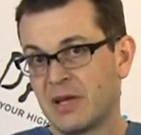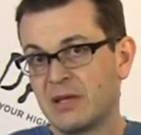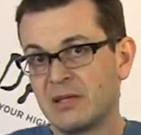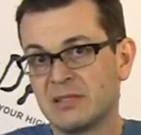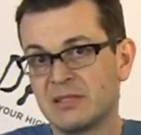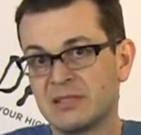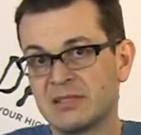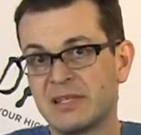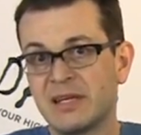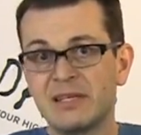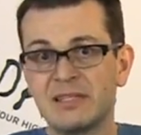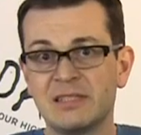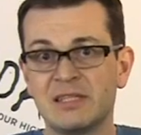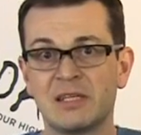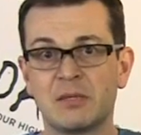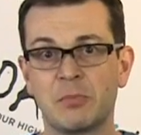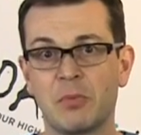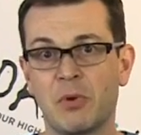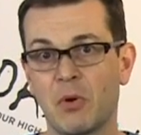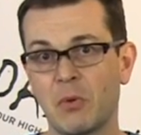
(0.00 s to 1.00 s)
I understand
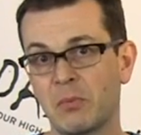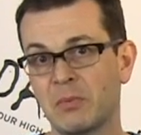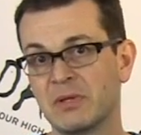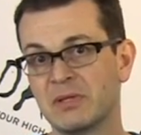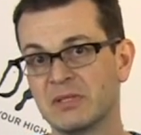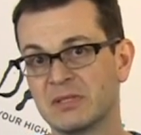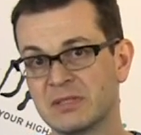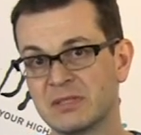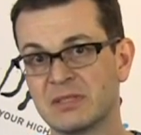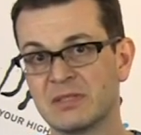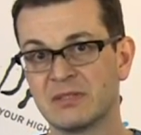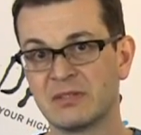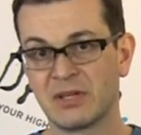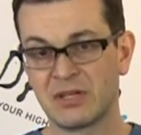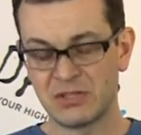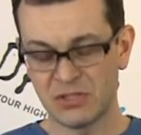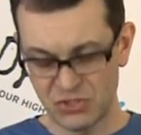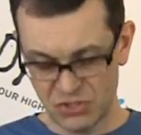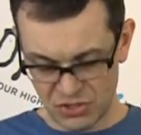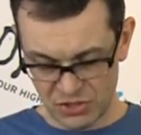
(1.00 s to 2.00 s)
that probably it's a
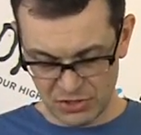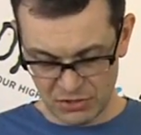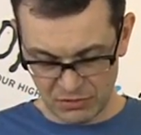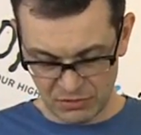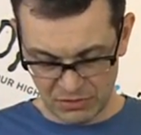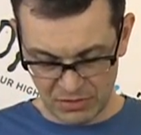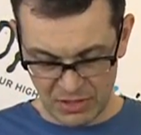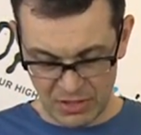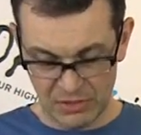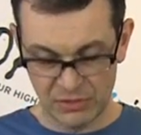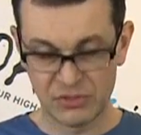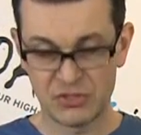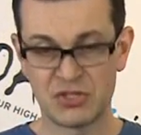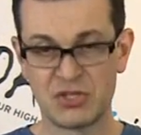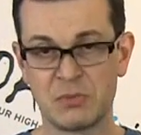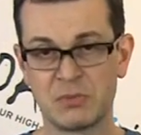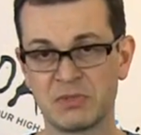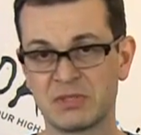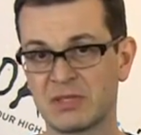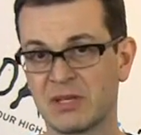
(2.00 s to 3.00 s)
traditional color,
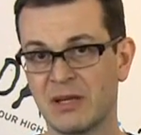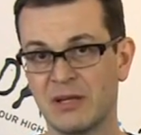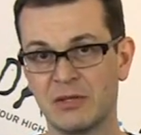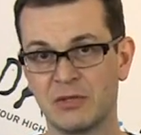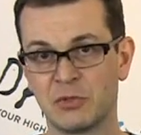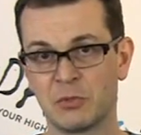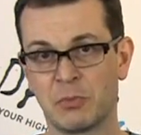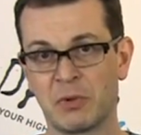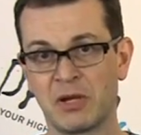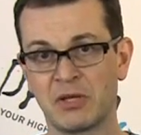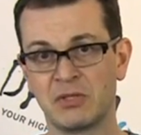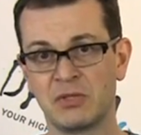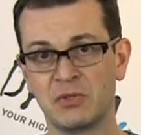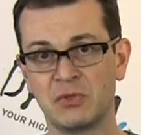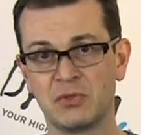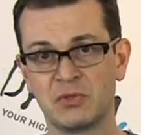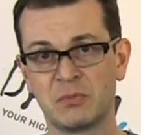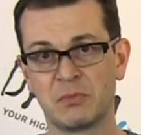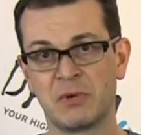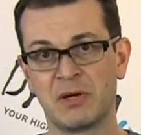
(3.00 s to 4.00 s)
cheapest color to
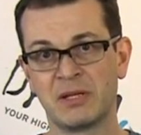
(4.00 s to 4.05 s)
produce,